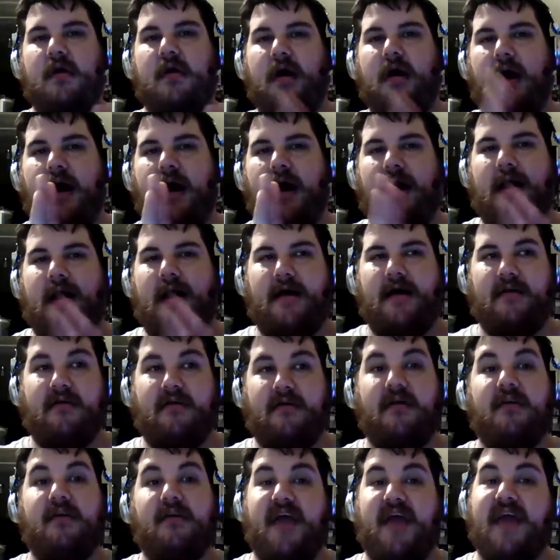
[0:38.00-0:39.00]
Uh,
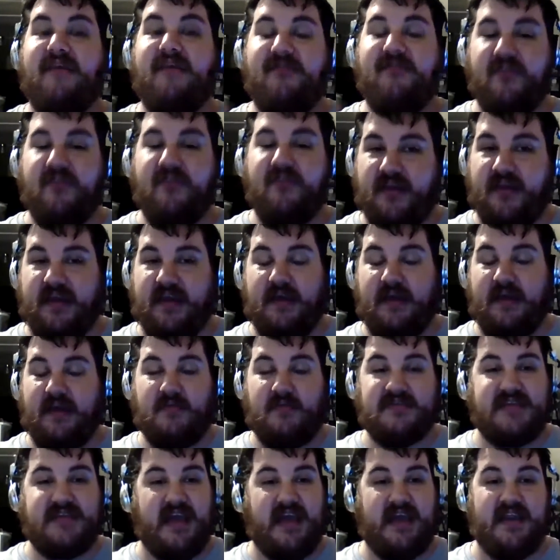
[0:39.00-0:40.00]
thankfully, it
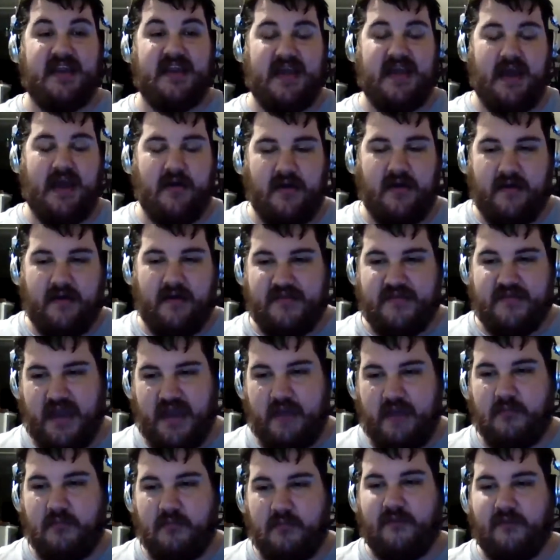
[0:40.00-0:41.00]
was edited out of the
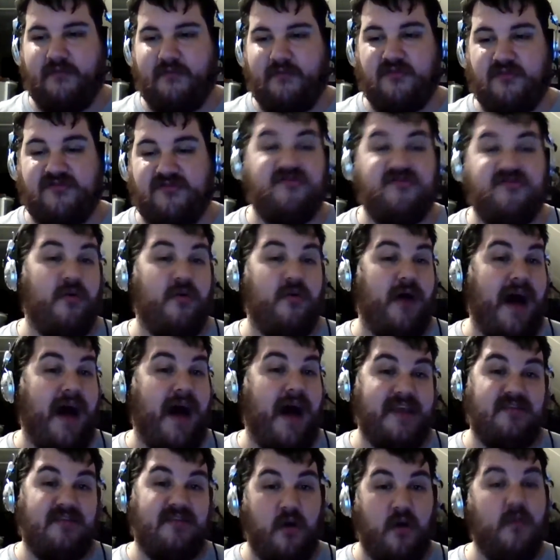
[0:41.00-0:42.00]
network version, so
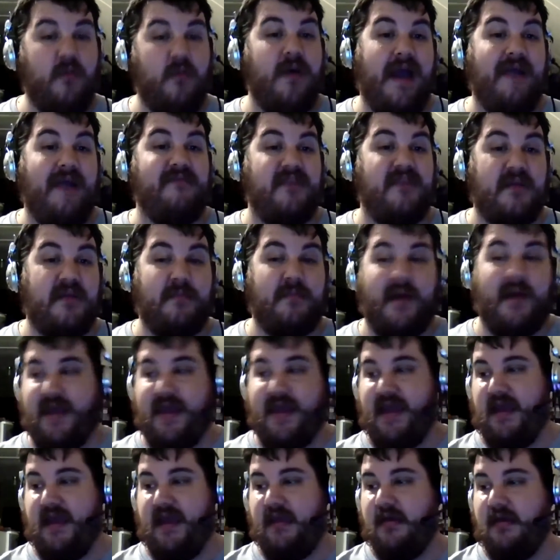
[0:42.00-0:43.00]
I don't have it in my
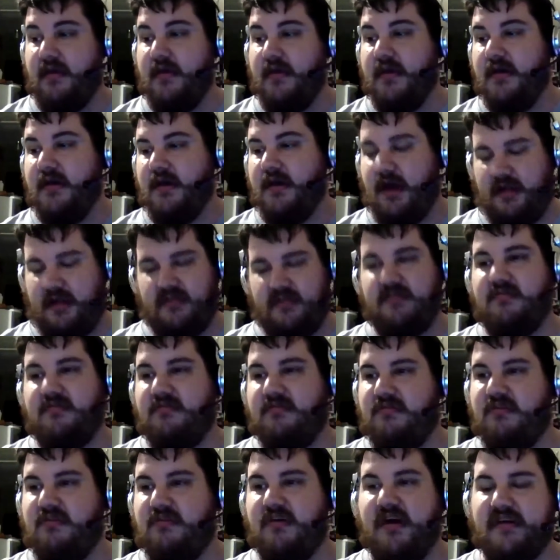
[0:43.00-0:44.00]
head
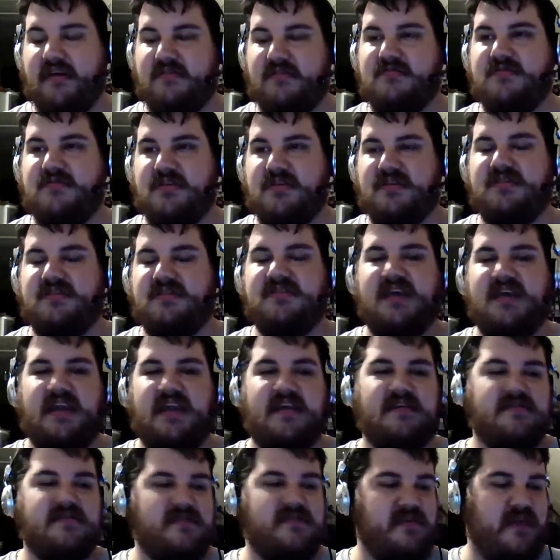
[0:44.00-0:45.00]
until I just said
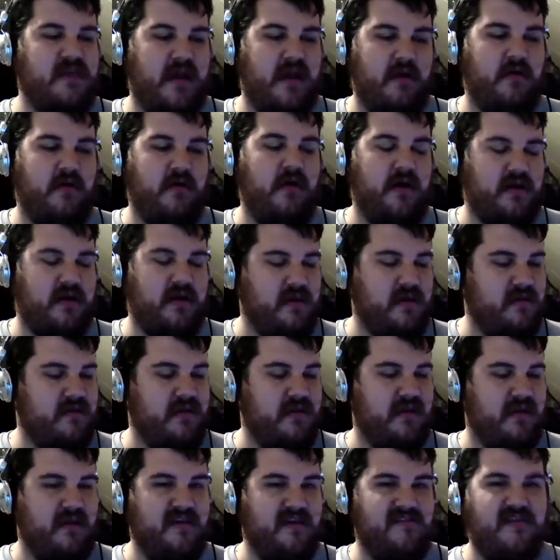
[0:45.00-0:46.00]
it. So now all I can
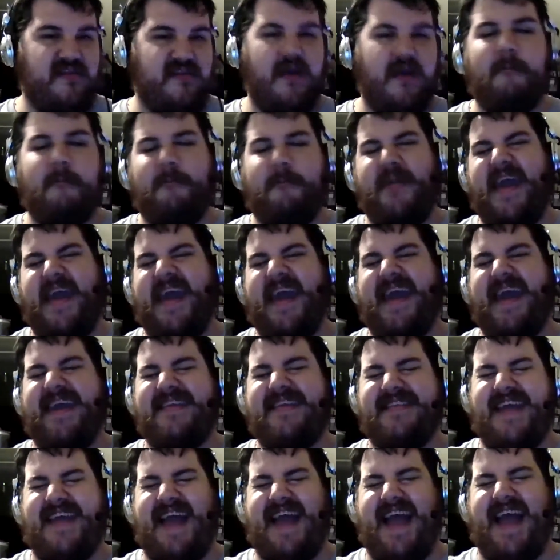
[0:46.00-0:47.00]
think is Big
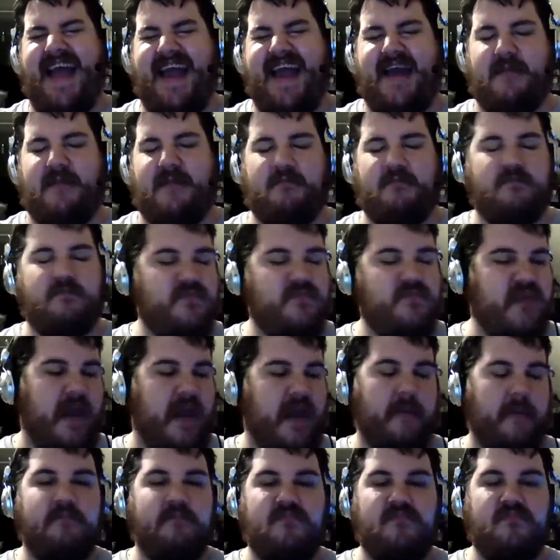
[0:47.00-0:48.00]
Time. Yeah.
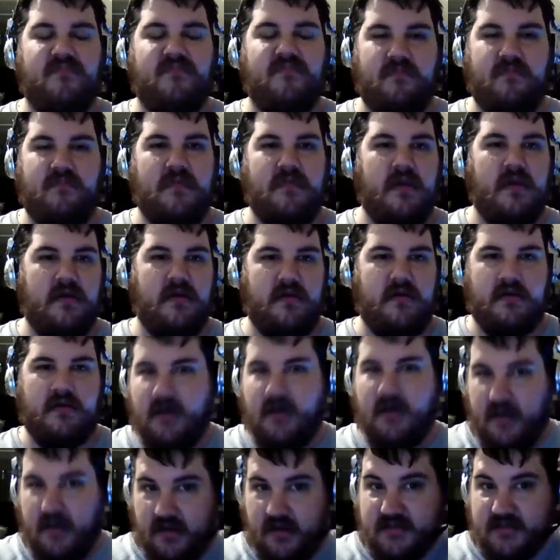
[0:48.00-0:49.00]

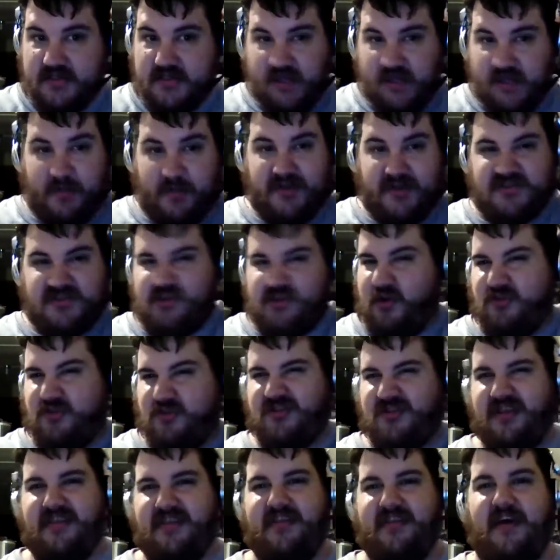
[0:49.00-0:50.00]
So much larger
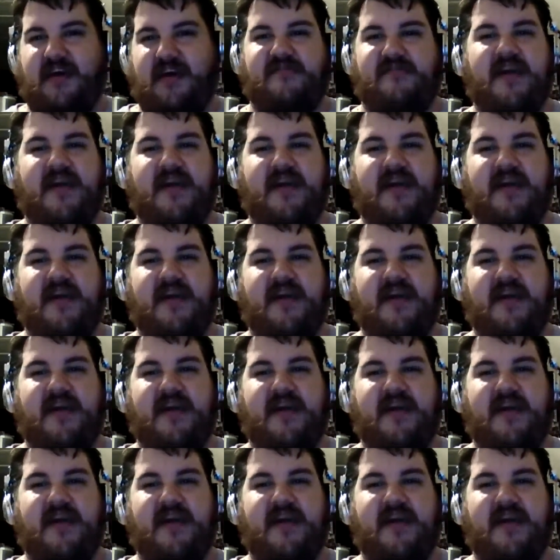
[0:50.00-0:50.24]
than life.